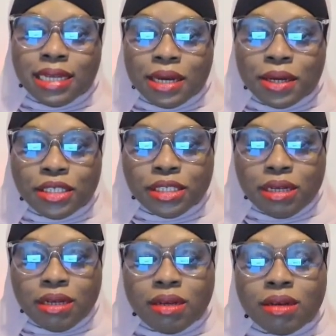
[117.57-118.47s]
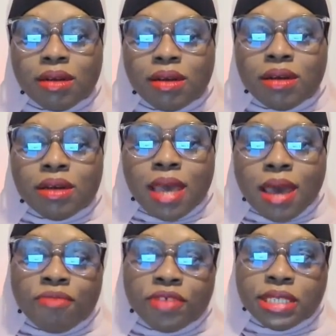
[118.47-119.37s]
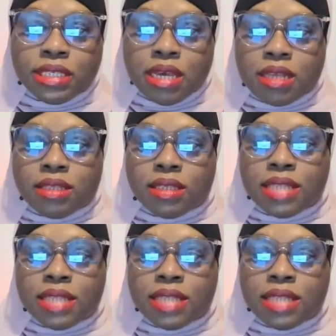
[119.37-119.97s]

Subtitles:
energy ever since